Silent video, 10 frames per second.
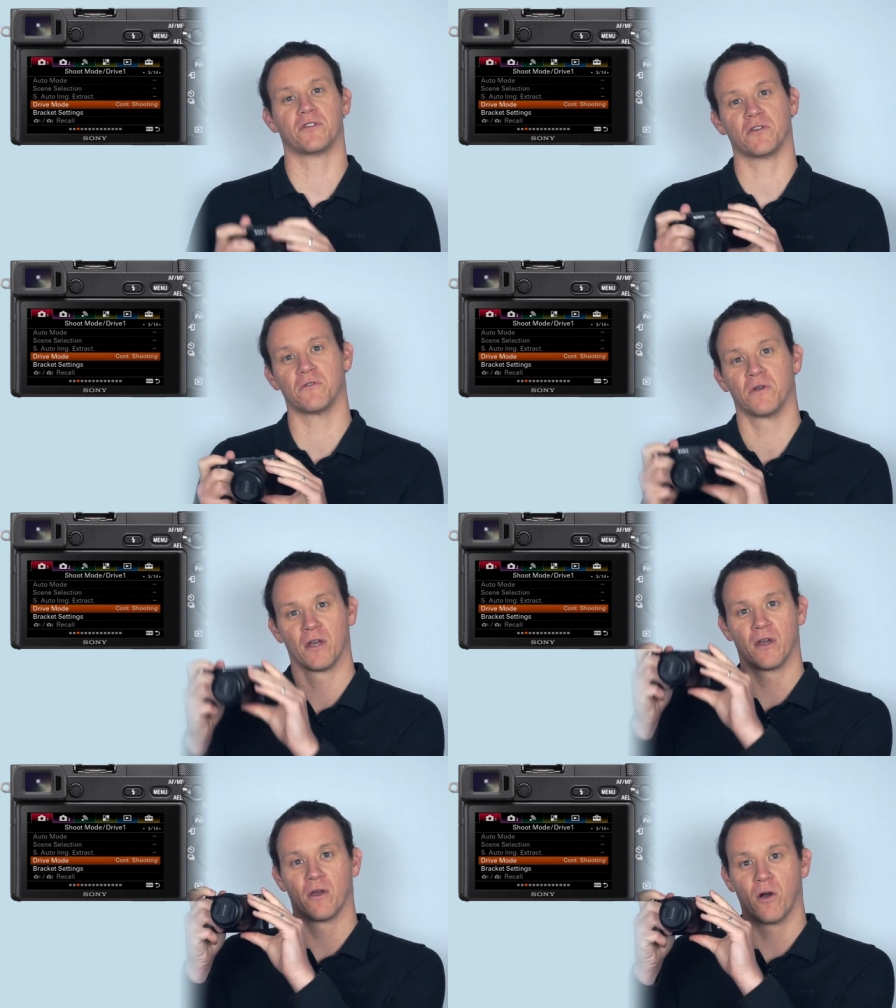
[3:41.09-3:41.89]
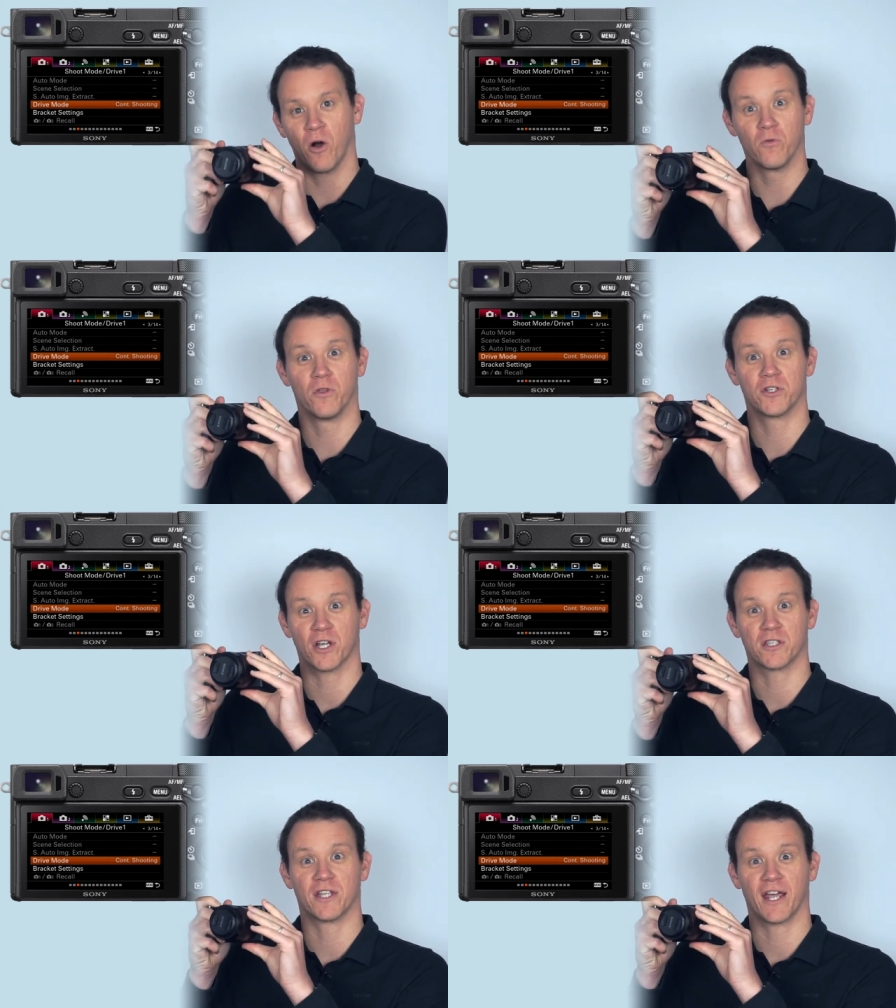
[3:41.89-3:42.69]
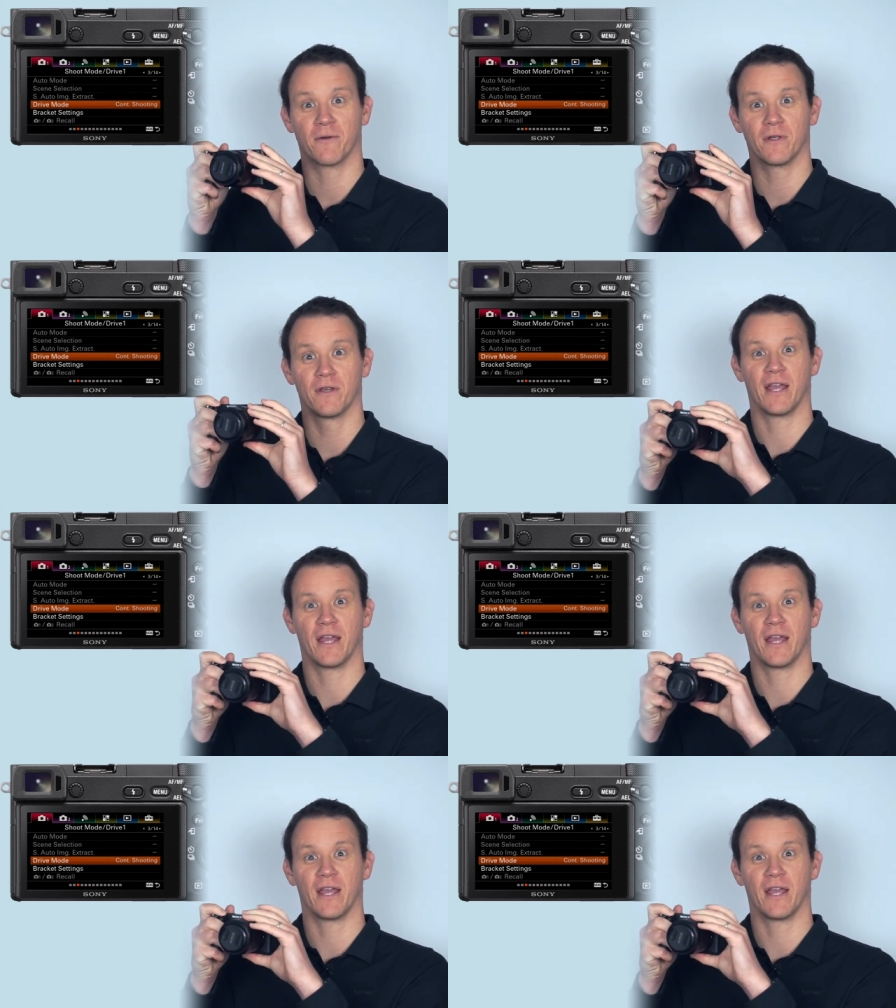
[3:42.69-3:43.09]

do hold the shutter down,